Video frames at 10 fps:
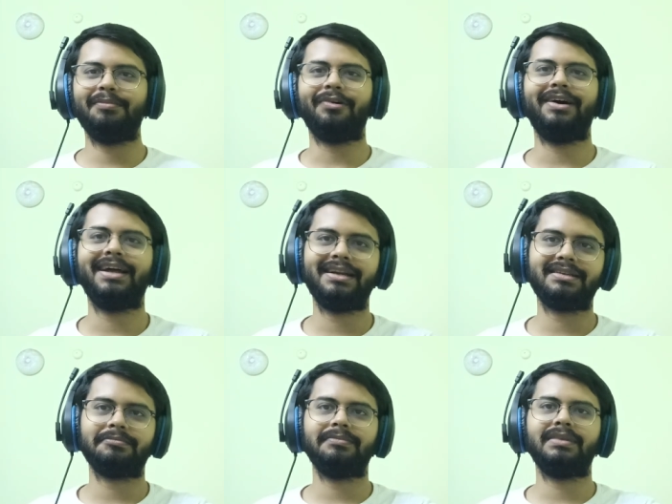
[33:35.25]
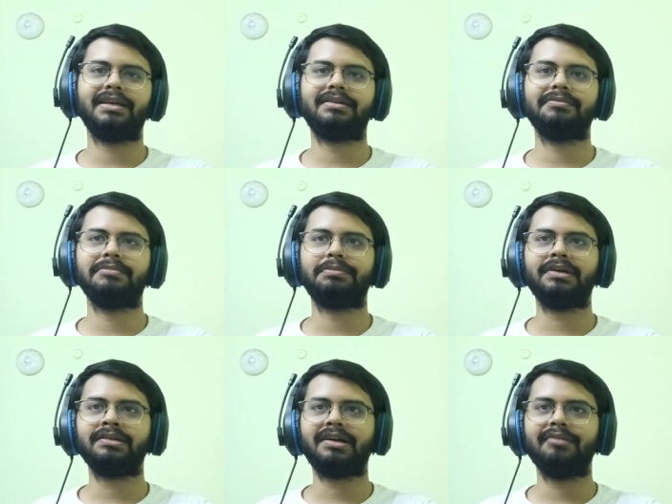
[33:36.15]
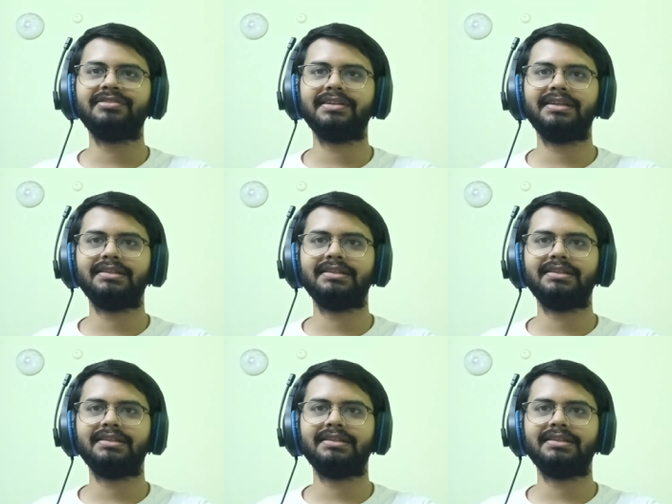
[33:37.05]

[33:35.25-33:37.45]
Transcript: Boy, and like the brother comes in,